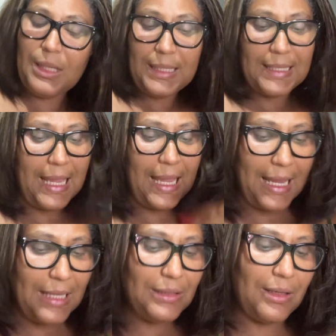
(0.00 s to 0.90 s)
The
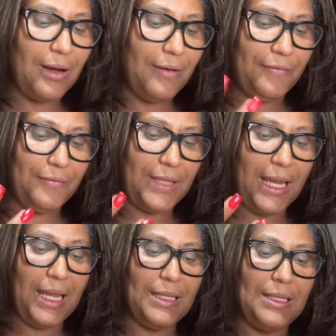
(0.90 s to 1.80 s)
end of
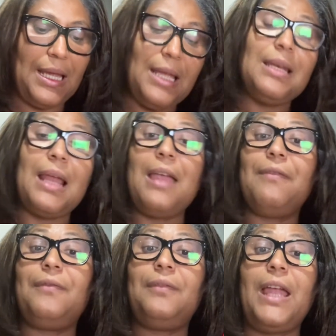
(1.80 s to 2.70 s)

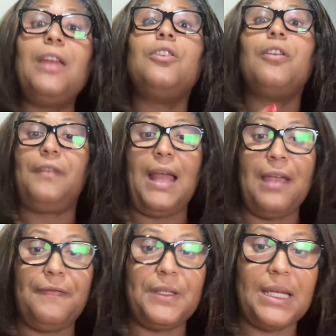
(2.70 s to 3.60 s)
life
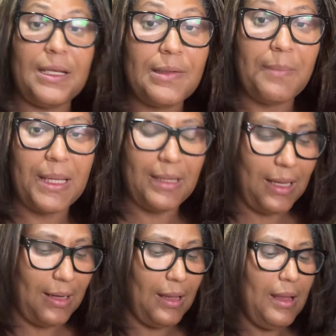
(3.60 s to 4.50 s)
for Nelson
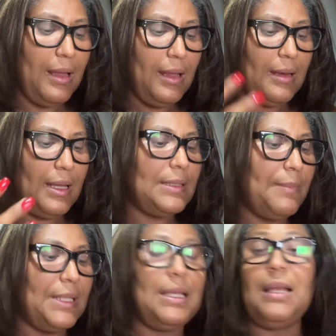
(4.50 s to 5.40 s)
Mandela. Nelson
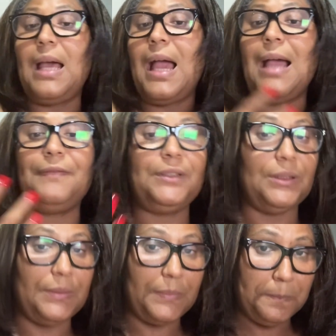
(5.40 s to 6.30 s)
Mandela,
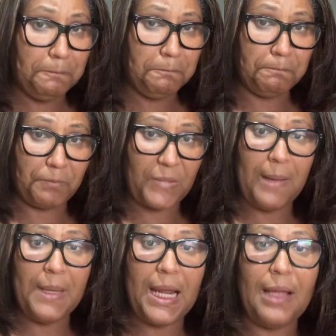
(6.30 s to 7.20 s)
after
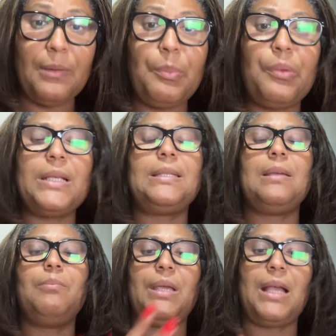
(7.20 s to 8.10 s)
coming out of
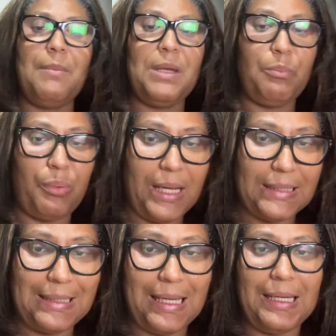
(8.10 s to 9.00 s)
prison, becoming
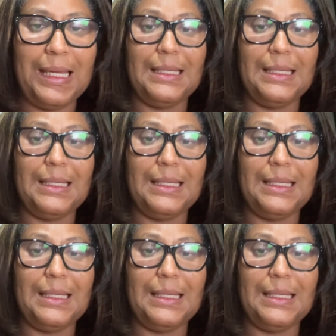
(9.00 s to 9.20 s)
president,